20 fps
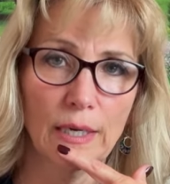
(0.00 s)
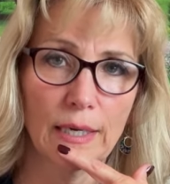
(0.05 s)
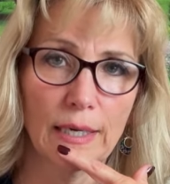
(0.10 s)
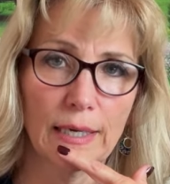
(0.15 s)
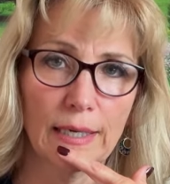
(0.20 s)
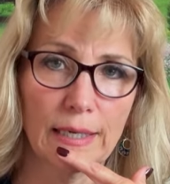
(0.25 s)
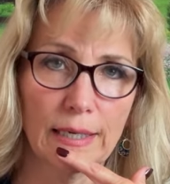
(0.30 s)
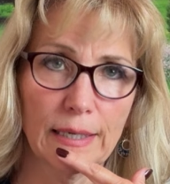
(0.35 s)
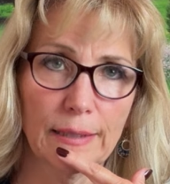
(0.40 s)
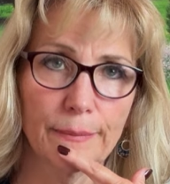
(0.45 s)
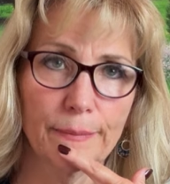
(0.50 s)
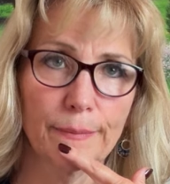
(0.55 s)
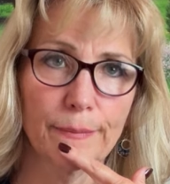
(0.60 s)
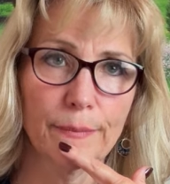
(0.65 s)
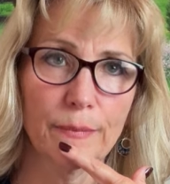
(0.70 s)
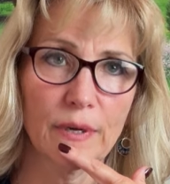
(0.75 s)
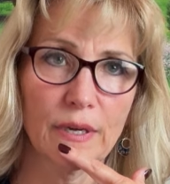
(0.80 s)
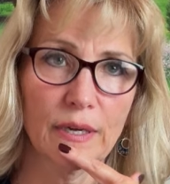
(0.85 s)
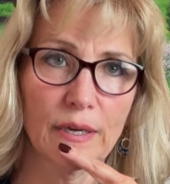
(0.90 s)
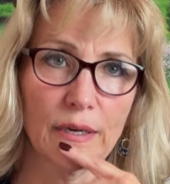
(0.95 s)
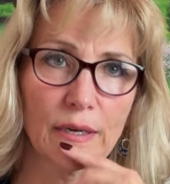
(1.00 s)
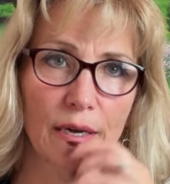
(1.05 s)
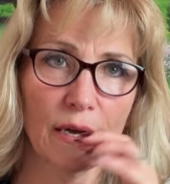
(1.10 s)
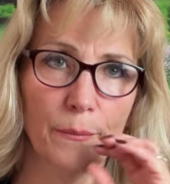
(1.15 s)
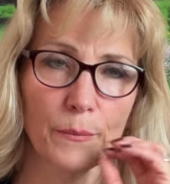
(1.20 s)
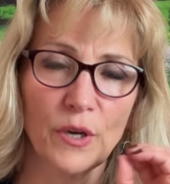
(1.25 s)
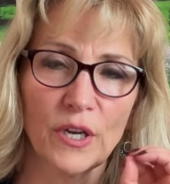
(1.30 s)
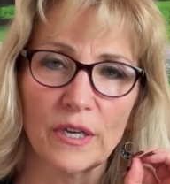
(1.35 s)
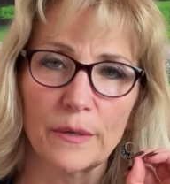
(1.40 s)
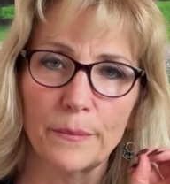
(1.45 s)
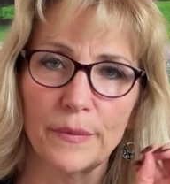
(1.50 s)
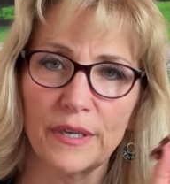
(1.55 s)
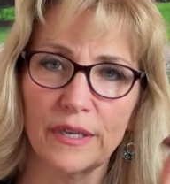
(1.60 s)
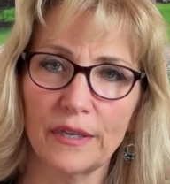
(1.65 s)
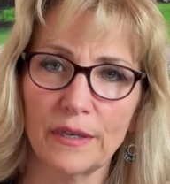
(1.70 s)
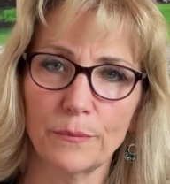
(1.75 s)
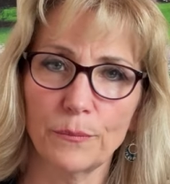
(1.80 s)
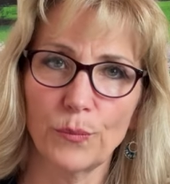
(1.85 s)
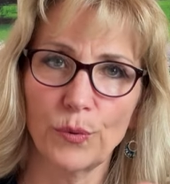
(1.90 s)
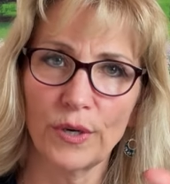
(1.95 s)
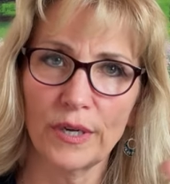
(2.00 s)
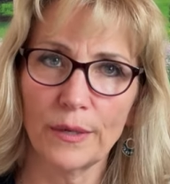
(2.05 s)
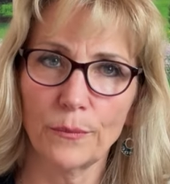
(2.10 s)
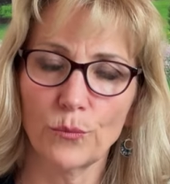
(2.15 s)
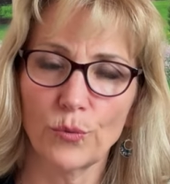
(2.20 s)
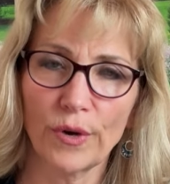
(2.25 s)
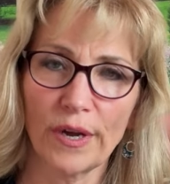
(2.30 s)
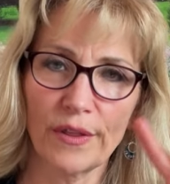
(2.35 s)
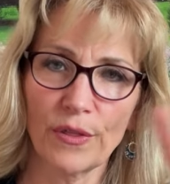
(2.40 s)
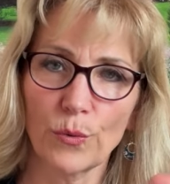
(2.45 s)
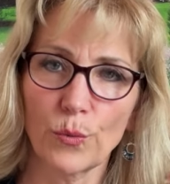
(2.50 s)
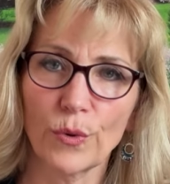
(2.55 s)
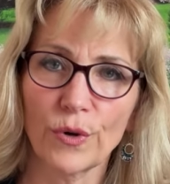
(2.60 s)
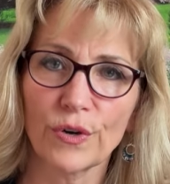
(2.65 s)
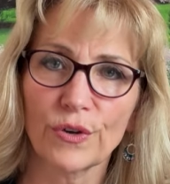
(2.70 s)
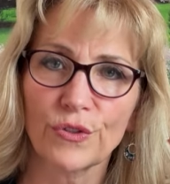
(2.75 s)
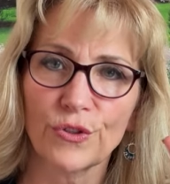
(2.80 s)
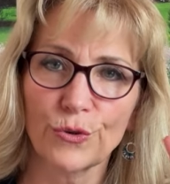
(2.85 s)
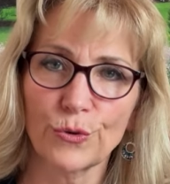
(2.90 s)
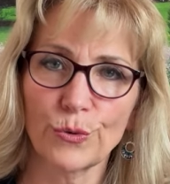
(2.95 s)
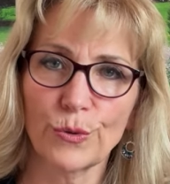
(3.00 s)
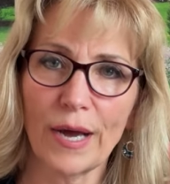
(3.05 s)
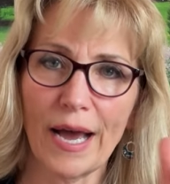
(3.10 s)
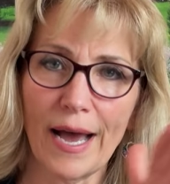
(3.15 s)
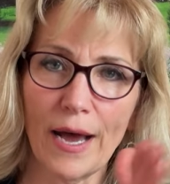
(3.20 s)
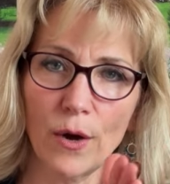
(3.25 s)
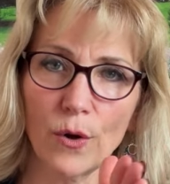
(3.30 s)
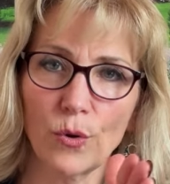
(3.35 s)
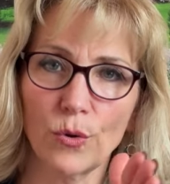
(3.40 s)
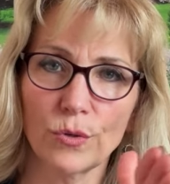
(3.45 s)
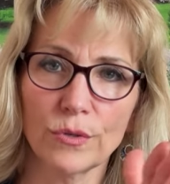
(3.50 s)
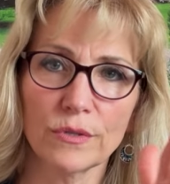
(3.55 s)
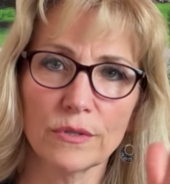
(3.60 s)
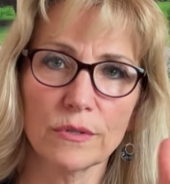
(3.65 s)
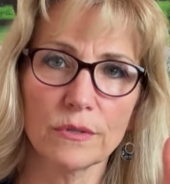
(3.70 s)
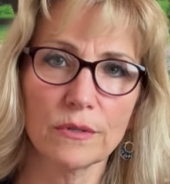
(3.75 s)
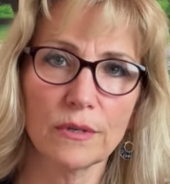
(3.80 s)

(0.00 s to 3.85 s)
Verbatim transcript: Um, I'm going to be putting breath work throughout,